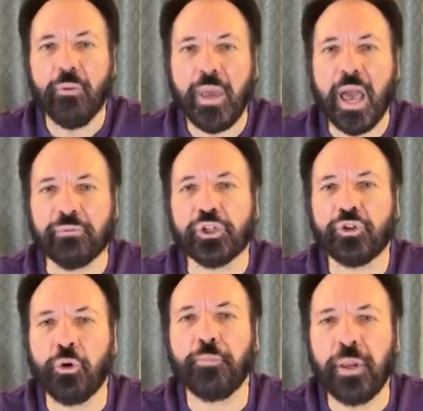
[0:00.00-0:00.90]
And we have a
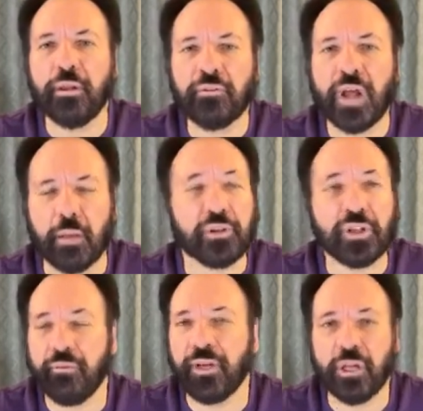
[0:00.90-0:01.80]
short period of
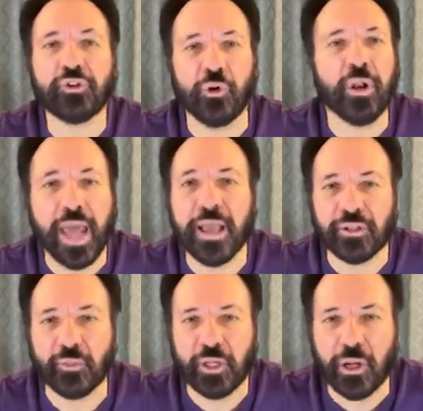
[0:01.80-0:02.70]
time, seven years or less.